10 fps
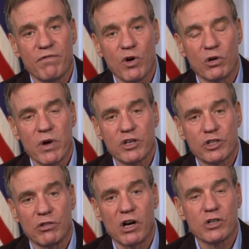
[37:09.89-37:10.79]
voter
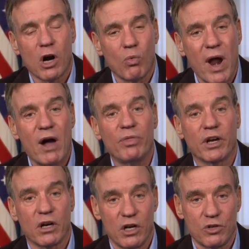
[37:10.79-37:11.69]
registrars around the
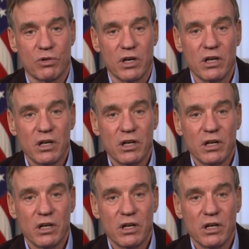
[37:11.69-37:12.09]
country